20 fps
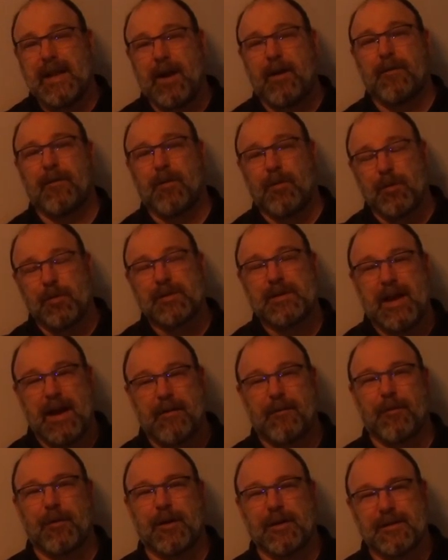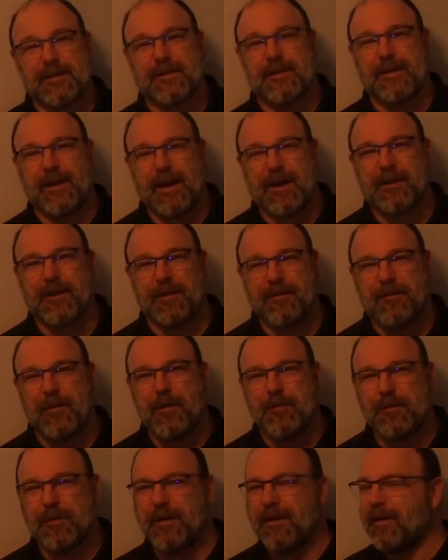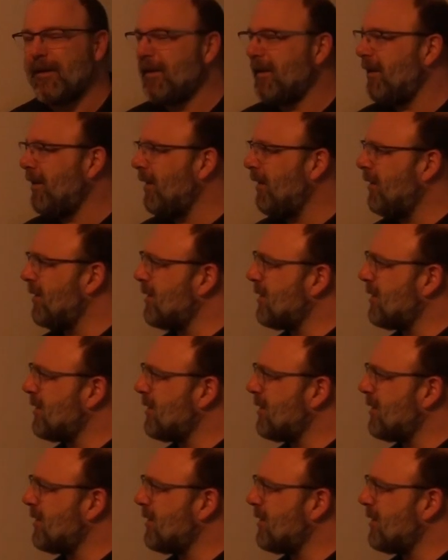now, of course, Africans could actually vote in